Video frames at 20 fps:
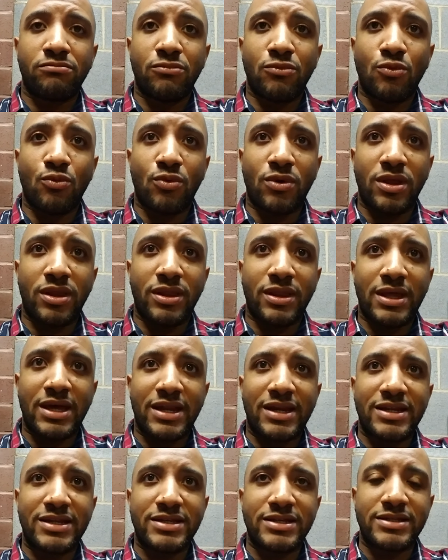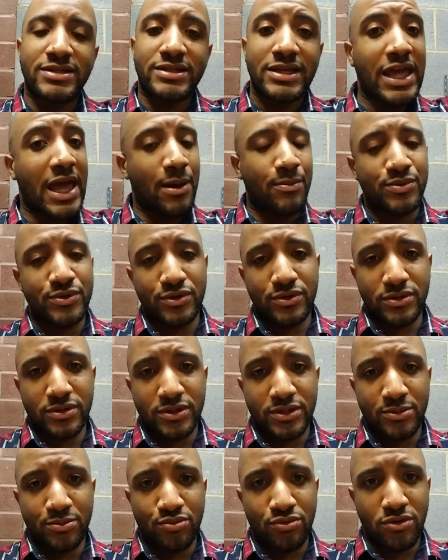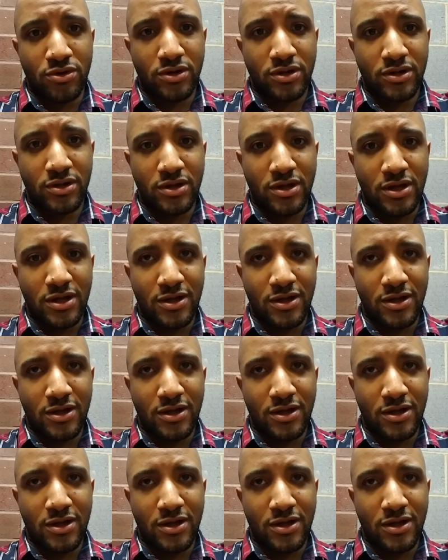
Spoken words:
one that is captured is Brook,